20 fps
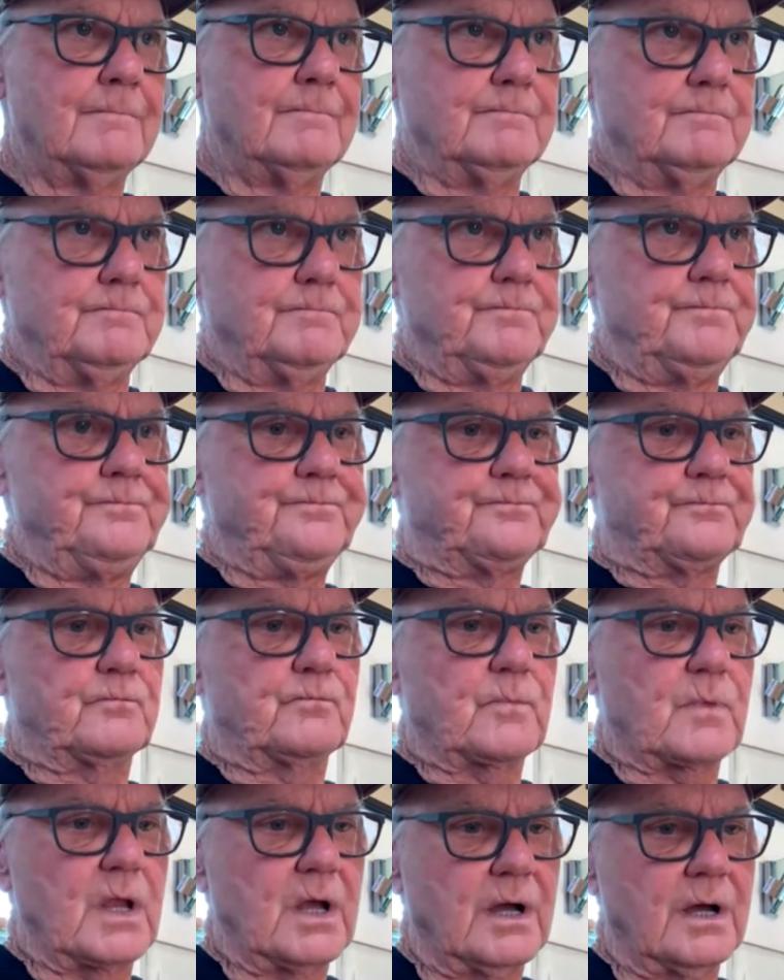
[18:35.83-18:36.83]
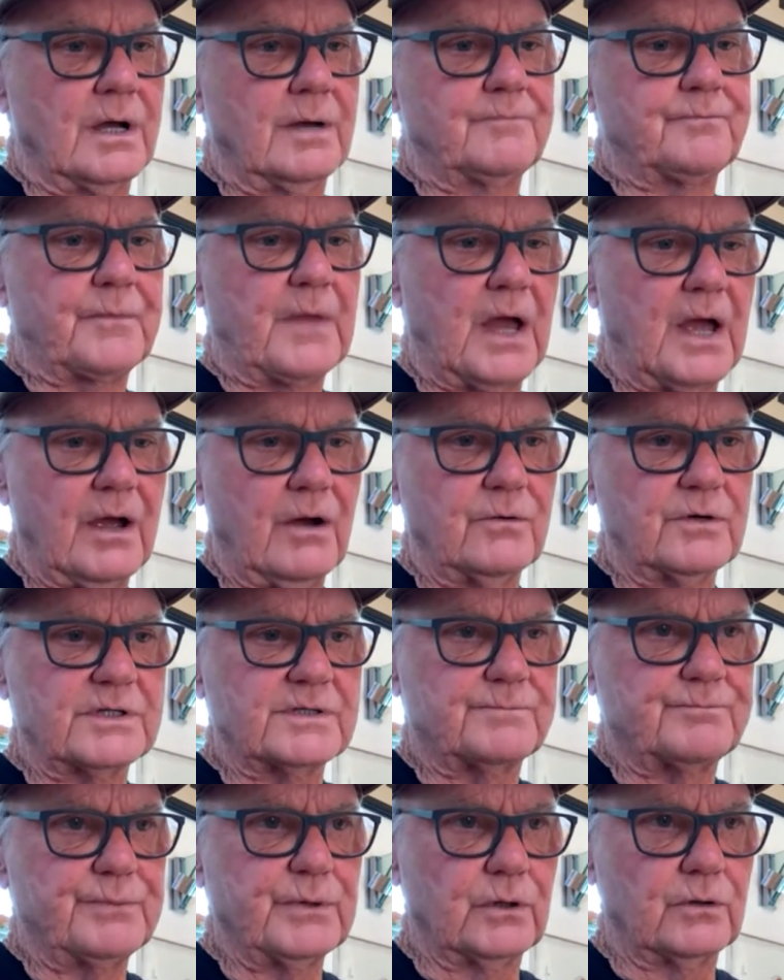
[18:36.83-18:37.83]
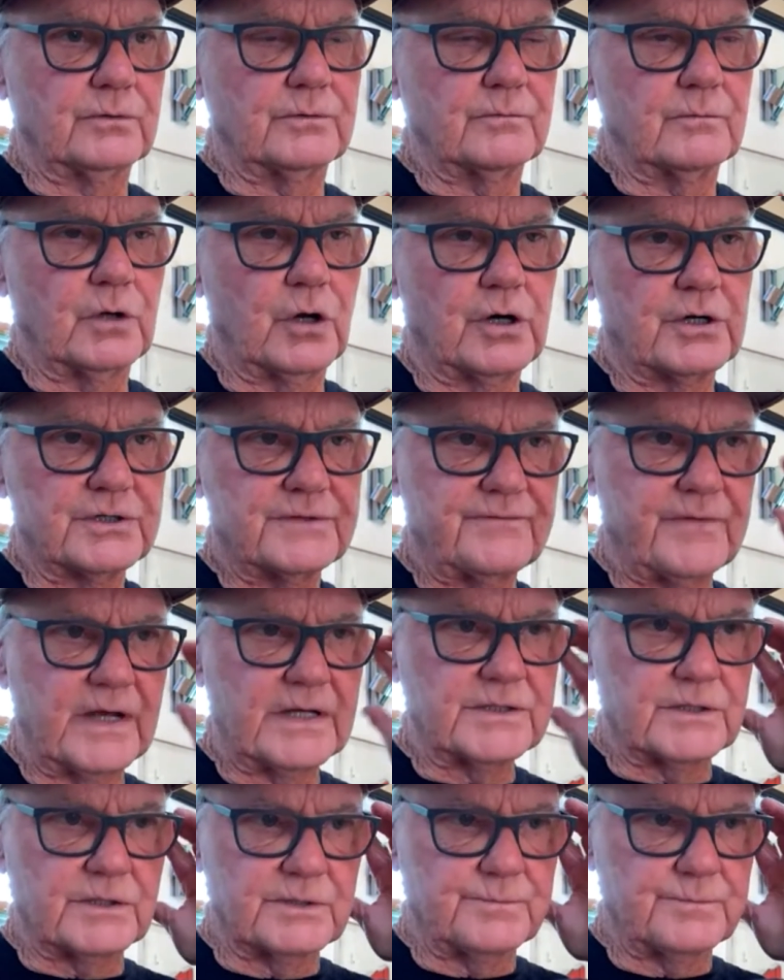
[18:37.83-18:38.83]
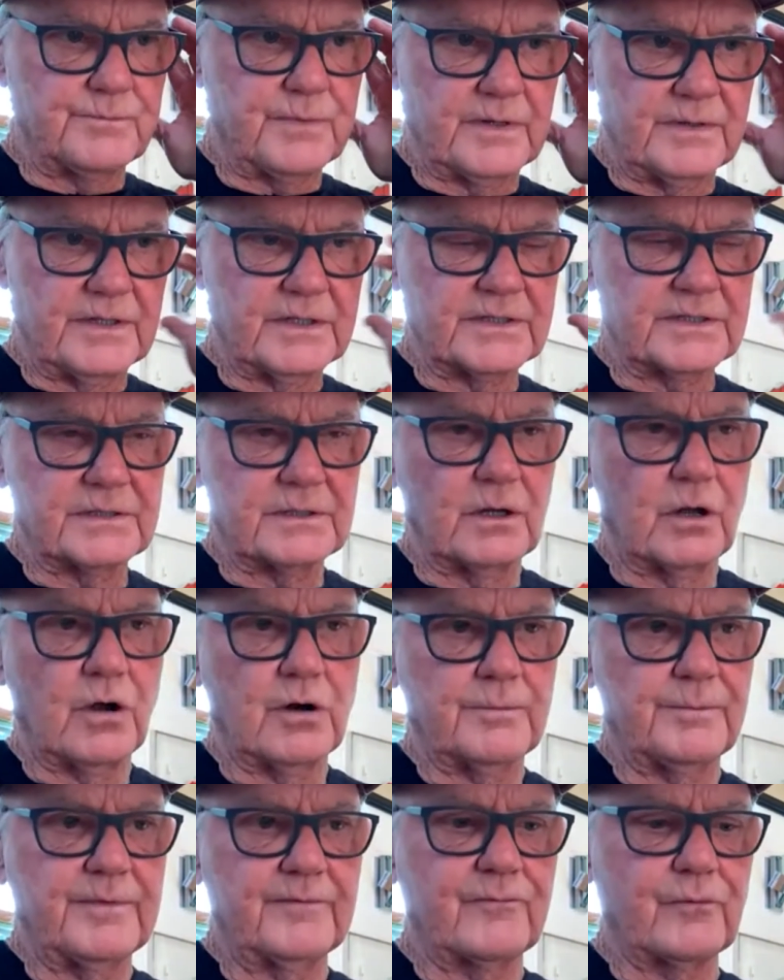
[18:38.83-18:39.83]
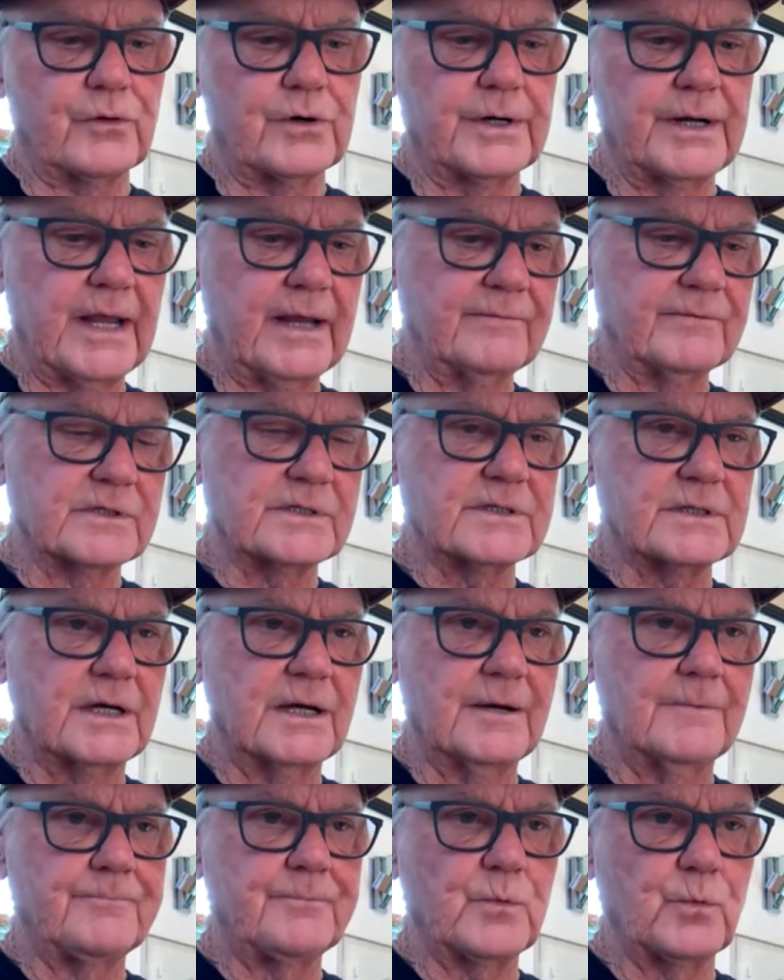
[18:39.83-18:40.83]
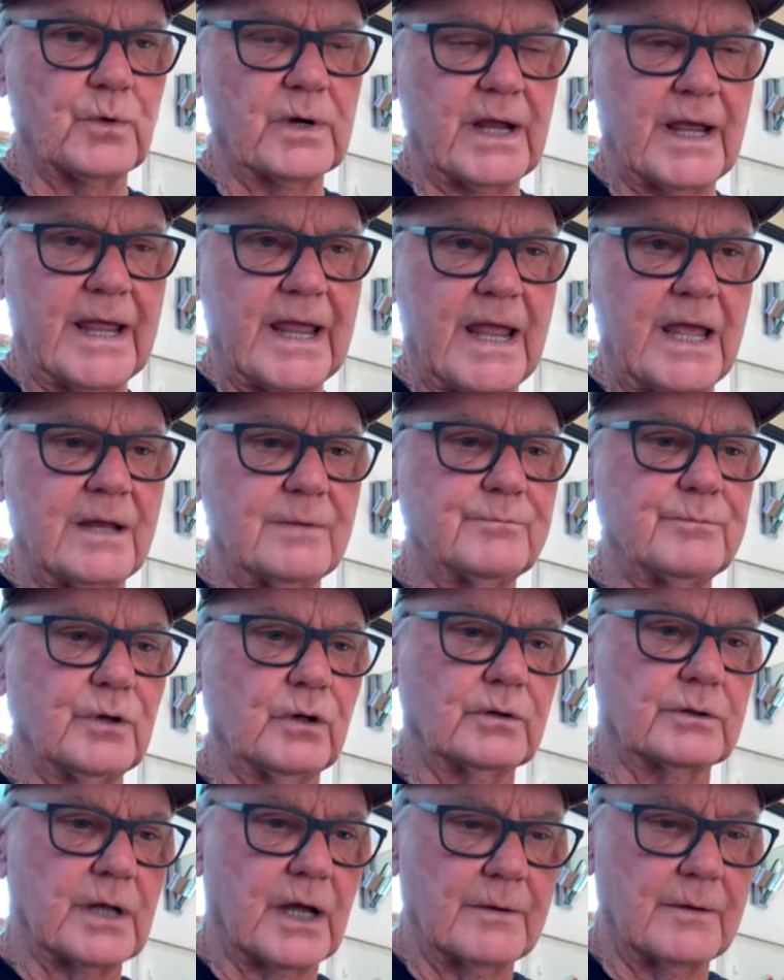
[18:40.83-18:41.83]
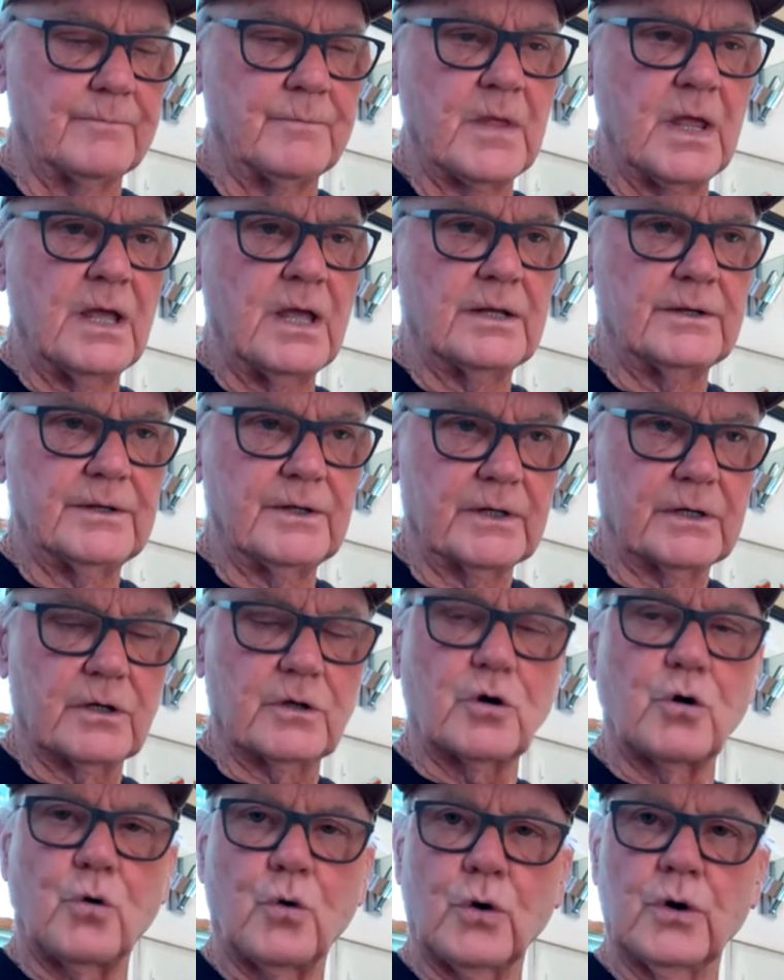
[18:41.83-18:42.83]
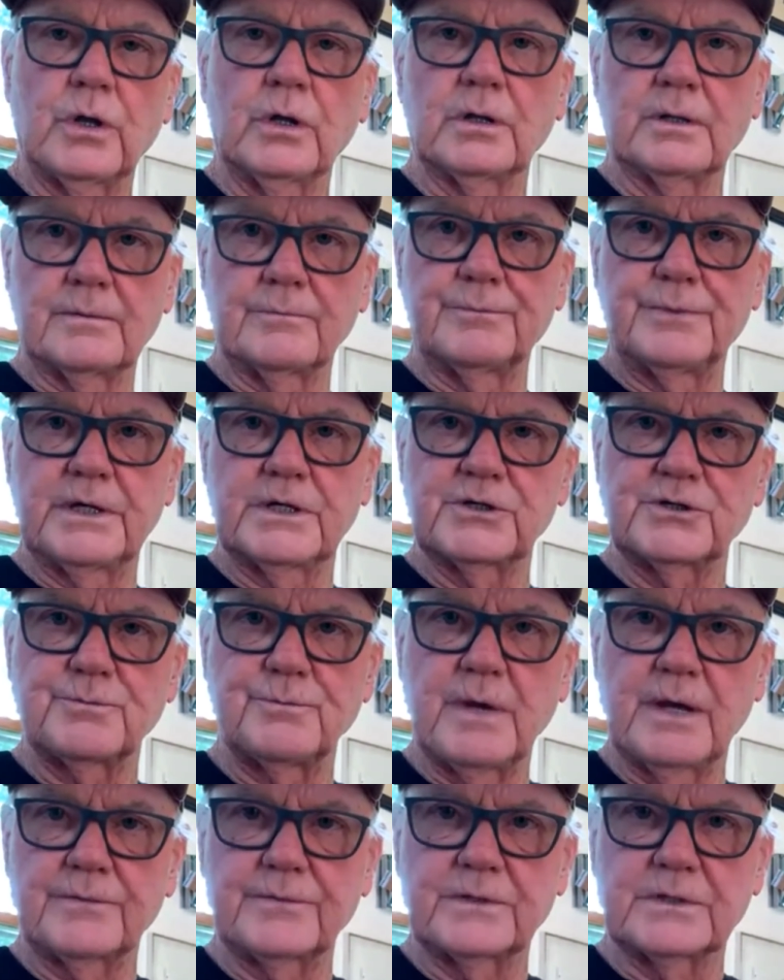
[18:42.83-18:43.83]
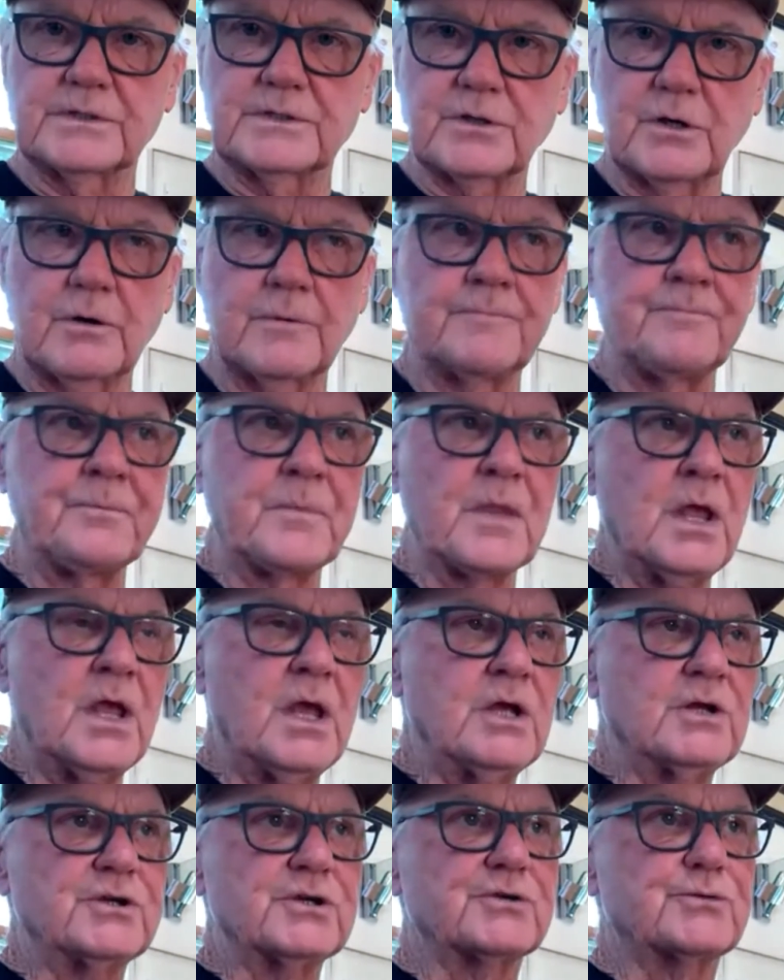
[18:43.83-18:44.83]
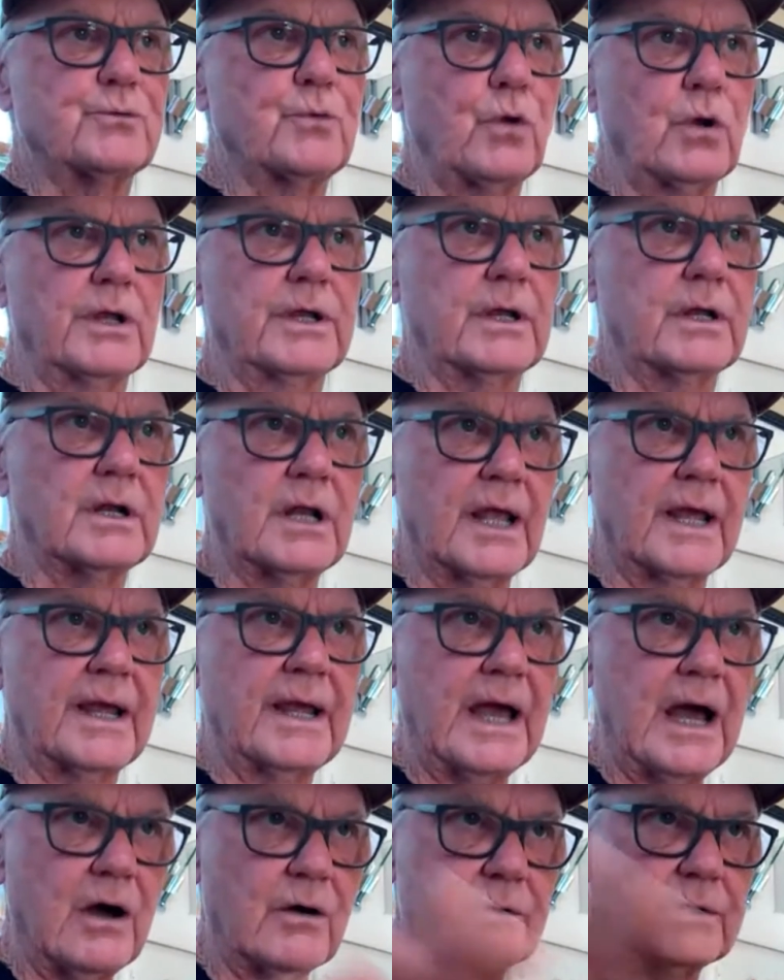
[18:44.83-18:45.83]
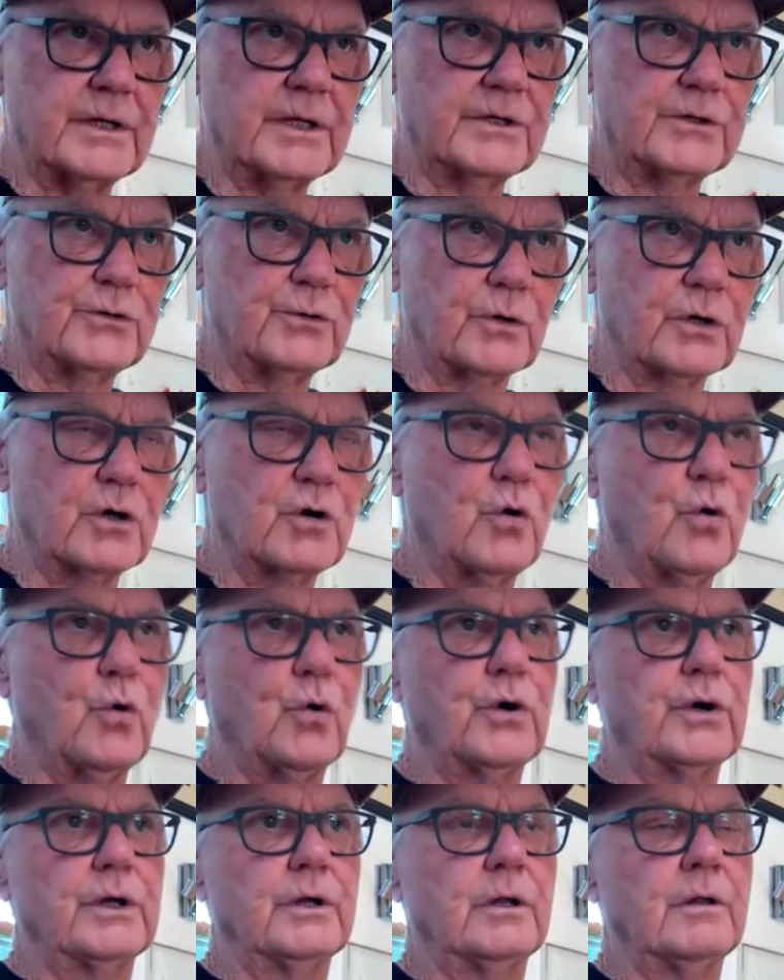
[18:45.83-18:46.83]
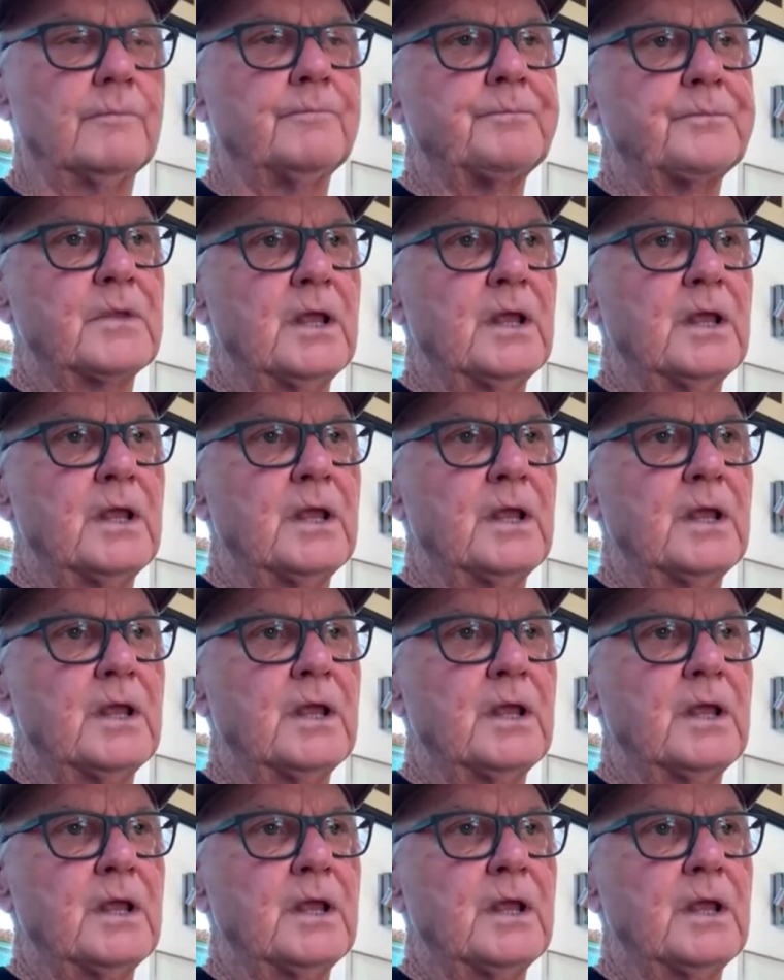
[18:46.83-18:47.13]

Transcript: I always built large vessels, but this is long before Davis. When I hand built, I did a coil and pinch method. So just rolling clay out into a coil.